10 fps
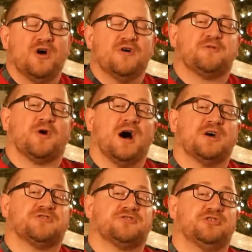for
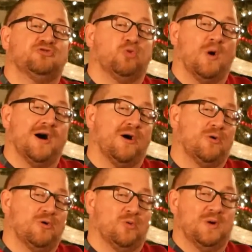us to
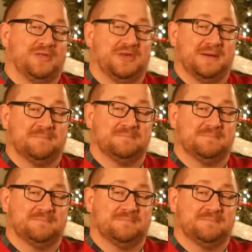dwell with him.